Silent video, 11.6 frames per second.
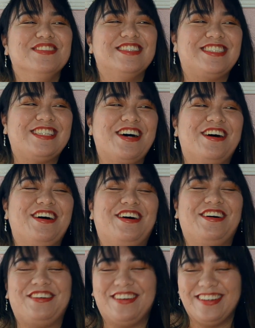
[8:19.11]

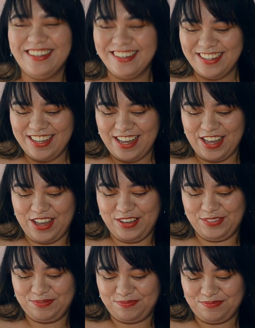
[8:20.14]
So,
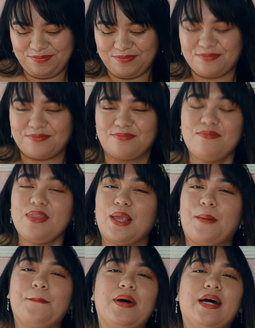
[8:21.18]

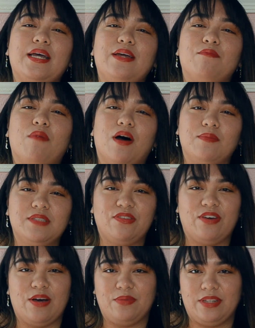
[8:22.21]
my mom's
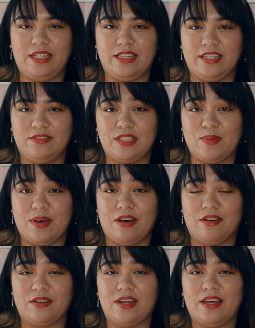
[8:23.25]
family lives
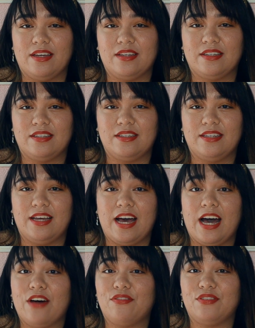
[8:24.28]
about
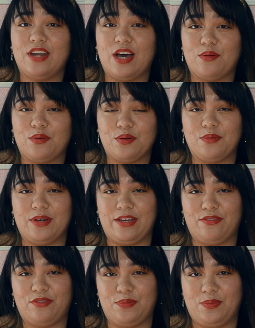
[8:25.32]
half an hour away
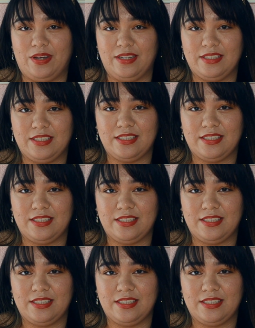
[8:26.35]
from us.